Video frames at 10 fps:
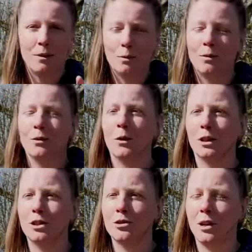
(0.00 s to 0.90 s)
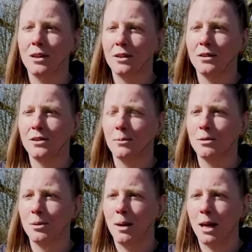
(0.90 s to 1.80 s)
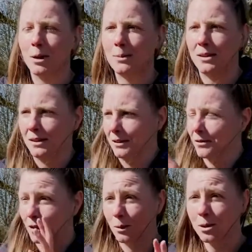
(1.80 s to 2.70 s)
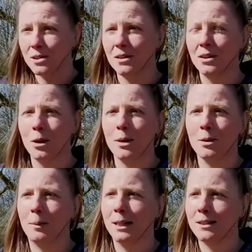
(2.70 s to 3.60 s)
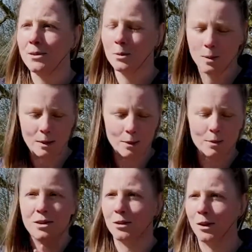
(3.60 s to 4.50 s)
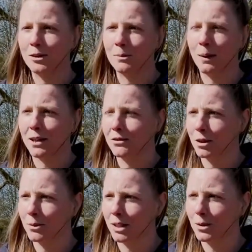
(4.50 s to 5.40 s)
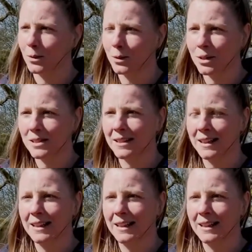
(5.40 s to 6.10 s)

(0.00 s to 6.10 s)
we've foraged rather, some herbs and flowers that are out at the minute. So we're surrounded by flowering gorse.